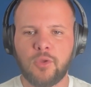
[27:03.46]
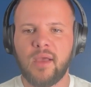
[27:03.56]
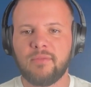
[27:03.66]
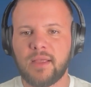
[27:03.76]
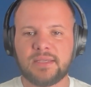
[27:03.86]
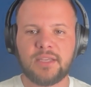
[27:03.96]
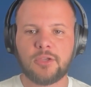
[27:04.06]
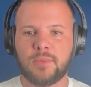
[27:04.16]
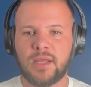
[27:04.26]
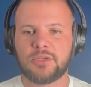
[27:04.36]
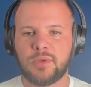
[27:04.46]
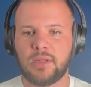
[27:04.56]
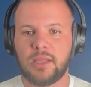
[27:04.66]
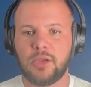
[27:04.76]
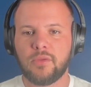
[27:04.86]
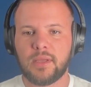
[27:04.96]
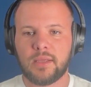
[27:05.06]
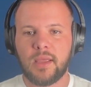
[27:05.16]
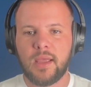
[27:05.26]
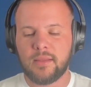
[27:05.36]
you have like a sales management leader that,
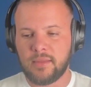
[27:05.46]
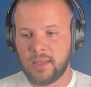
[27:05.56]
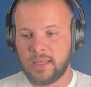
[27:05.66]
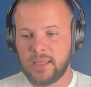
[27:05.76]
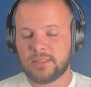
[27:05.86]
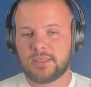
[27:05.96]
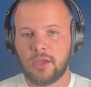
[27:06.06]
that gets